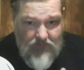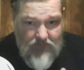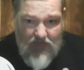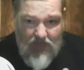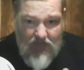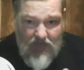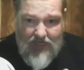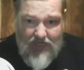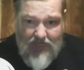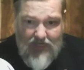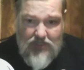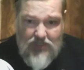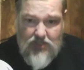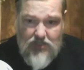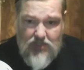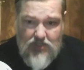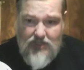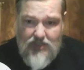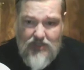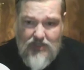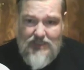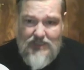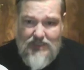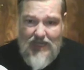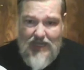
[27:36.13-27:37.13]
So I
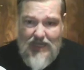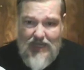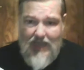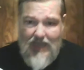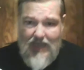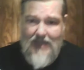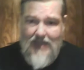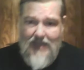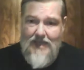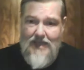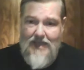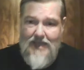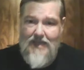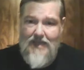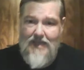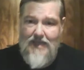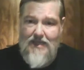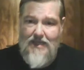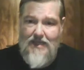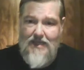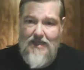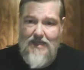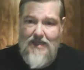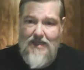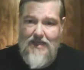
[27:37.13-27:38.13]
guess you could say
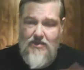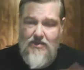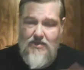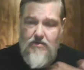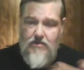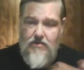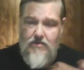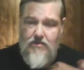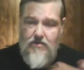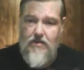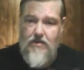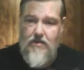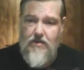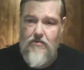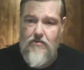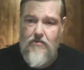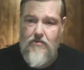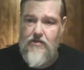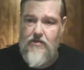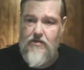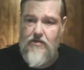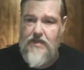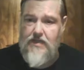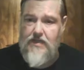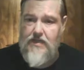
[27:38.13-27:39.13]
Tony La
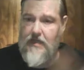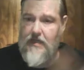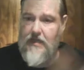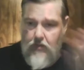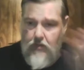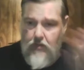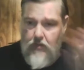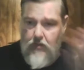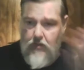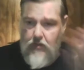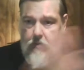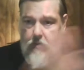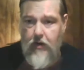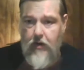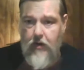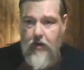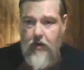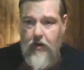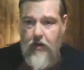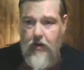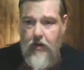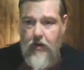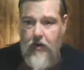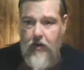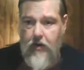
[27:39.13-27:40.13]
Russa
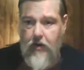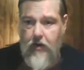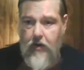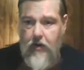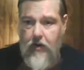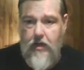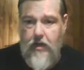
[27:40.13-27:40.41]
2.0.